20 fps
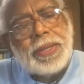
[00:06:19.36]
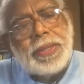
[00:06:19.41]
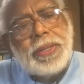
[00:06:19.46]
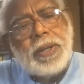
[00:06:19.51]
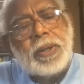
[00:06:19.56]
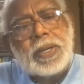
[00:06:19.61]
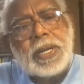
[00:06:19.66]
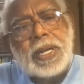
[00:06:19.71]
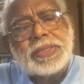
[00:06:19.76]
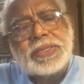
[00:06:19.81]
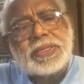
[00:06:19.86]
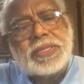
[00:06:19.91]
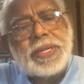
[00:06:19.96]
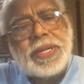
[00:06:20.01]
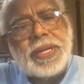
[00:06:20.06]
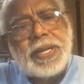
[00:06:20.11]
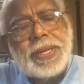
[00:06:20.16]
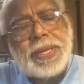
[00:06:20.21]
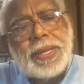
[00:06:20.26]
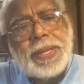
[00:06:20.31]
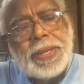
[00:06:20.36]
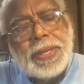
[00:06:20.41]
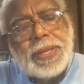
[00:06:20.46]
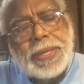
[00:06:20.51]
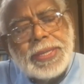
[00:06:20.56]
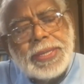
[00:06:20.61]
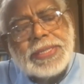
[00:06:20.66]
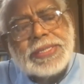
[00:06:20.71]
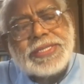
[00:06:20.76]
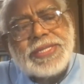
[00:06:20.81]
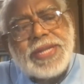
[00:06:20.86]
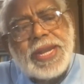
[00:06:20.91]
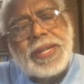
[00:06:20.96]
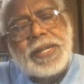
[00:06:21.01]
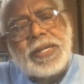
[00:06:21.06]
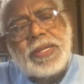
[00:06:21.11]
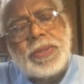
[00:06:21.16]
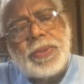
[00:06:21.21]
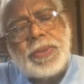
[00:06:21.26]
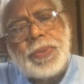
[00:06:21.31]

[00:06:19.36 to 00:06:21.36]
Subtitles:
their custody. He's dead.